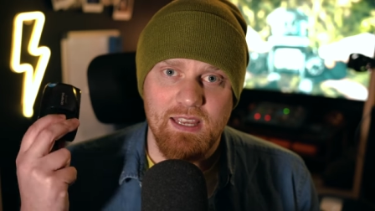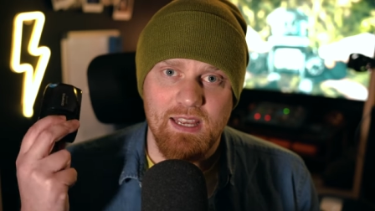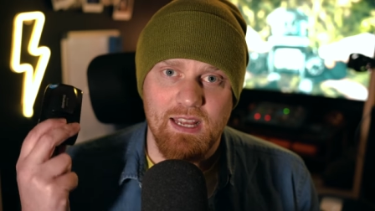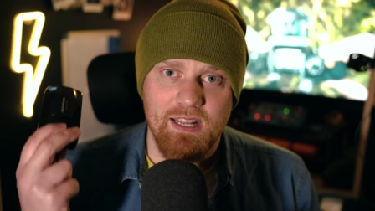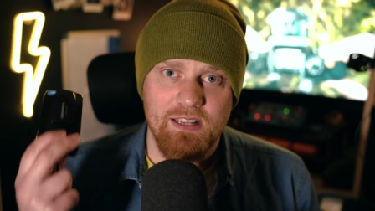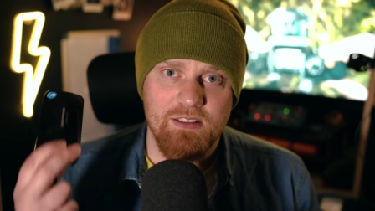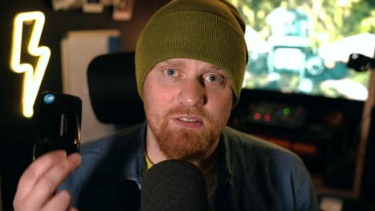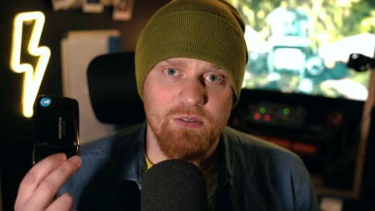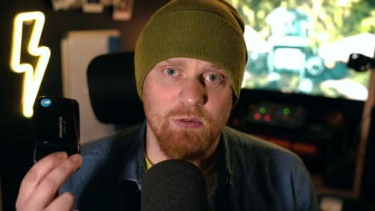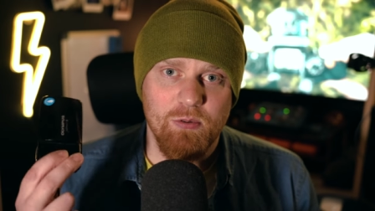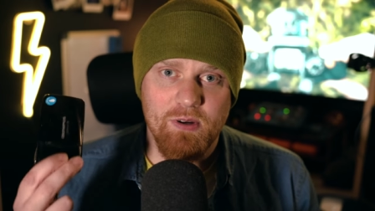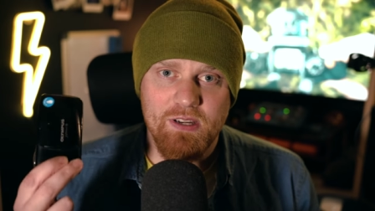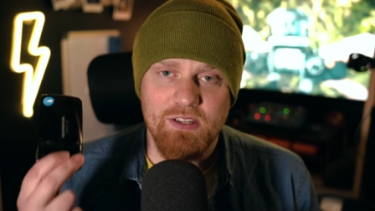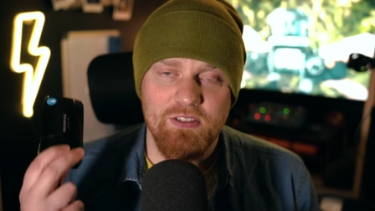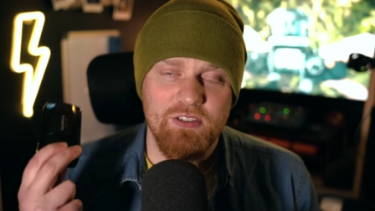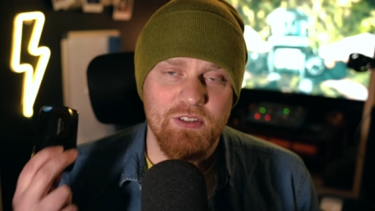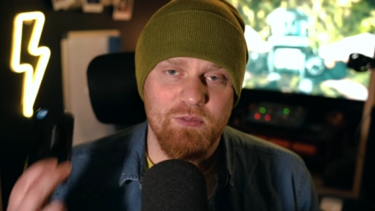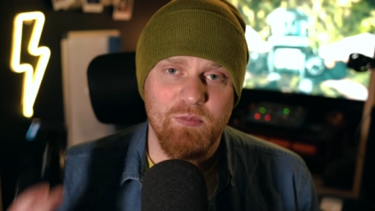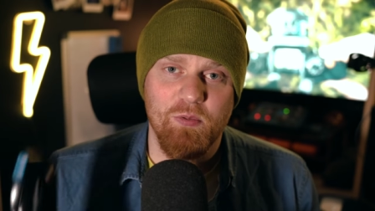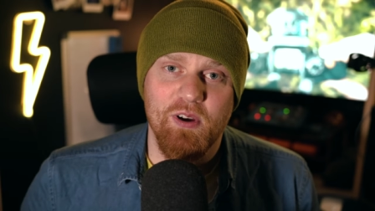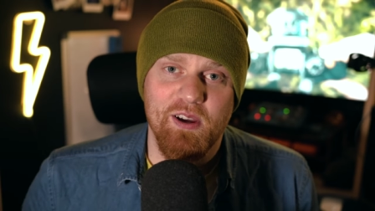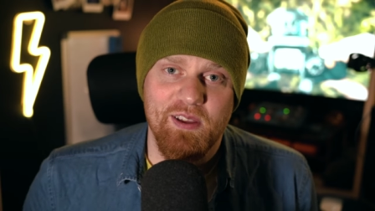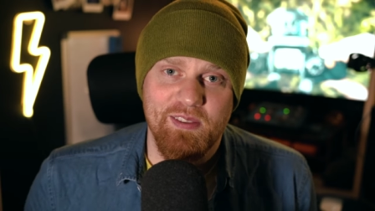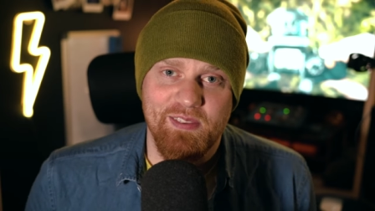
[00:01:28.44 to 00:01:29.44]
it's always
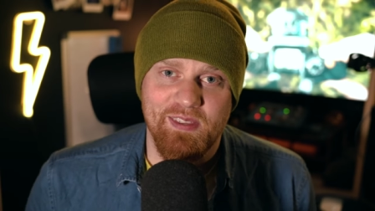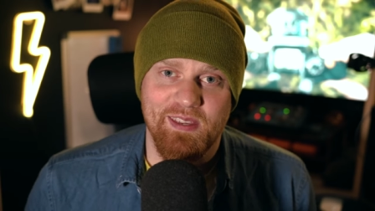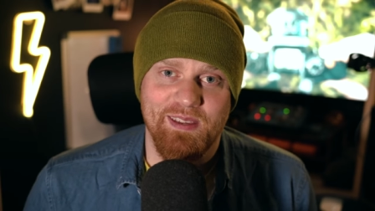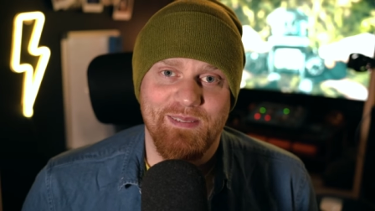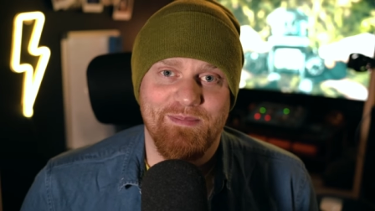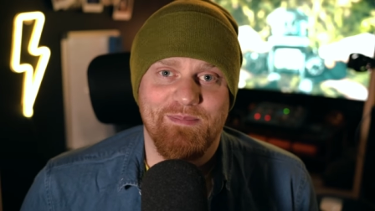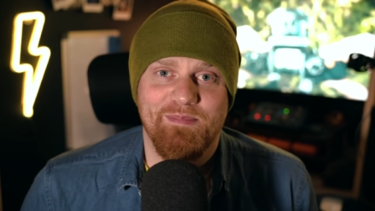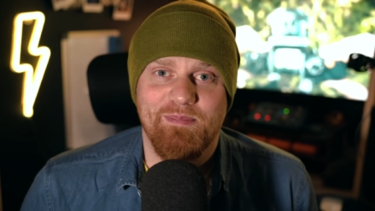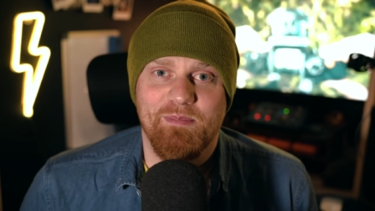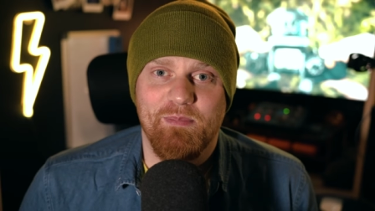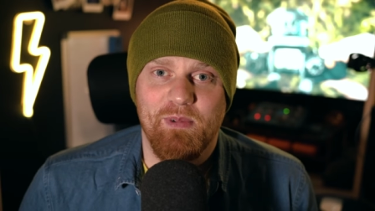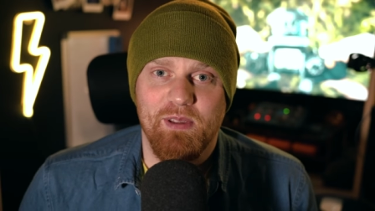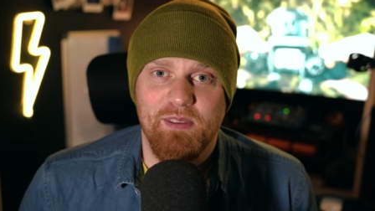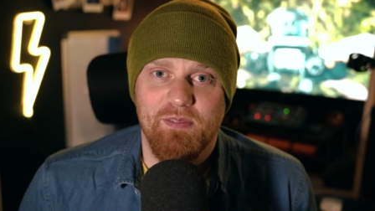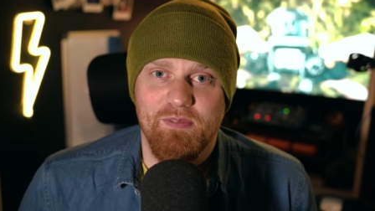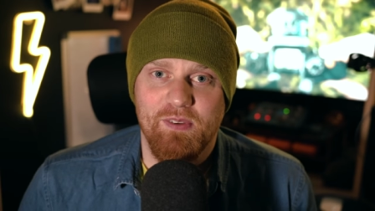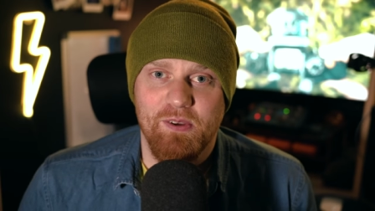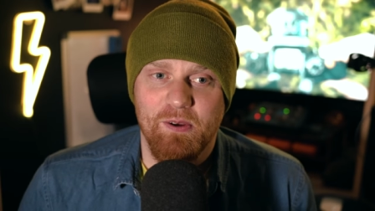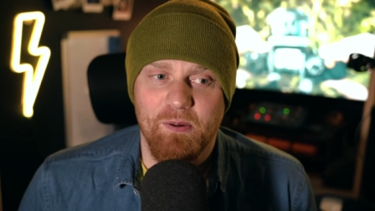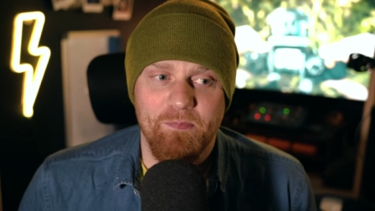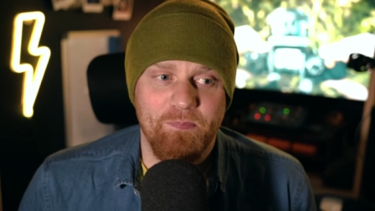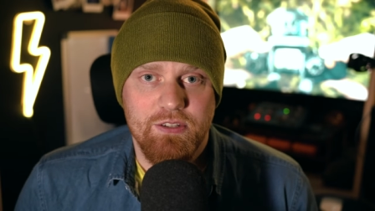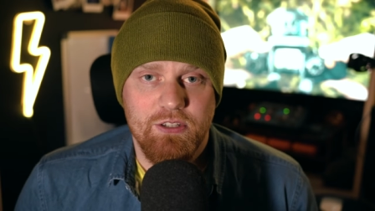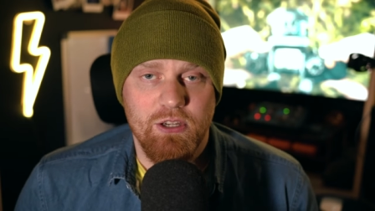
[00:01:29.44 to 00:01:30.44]
just worth it with
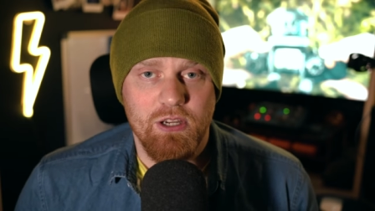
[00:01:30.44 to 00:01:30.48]
film.